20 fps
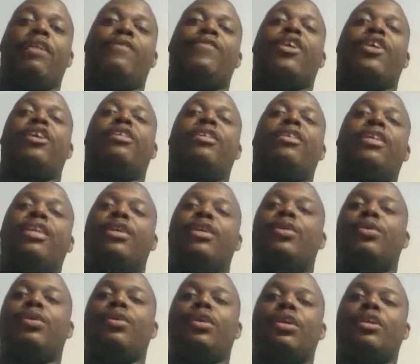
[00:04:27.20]
fairly
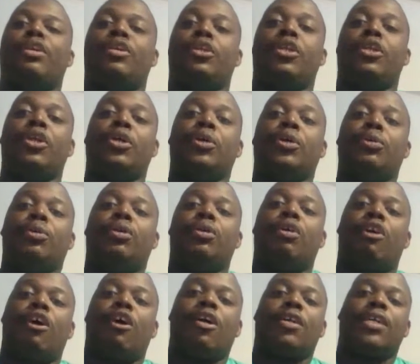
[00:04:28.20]
new
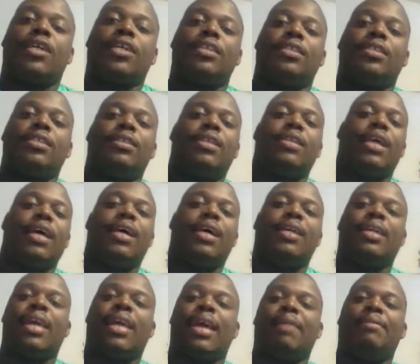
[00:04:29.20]
artist
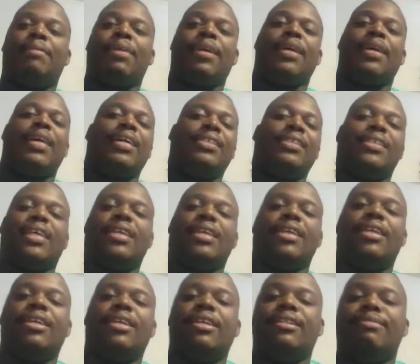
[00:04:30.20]
named Iggy
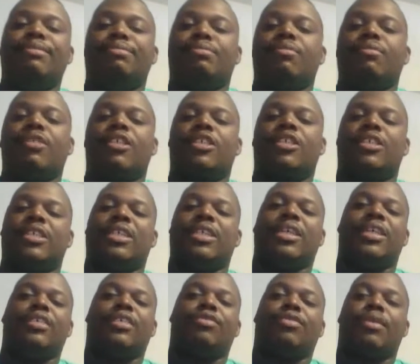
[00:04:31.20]
Azalea. She
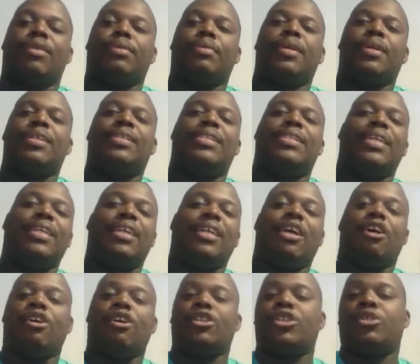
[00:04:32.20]
is from Sydney,
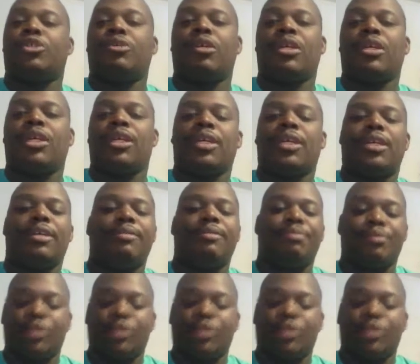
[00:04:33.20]
Australia.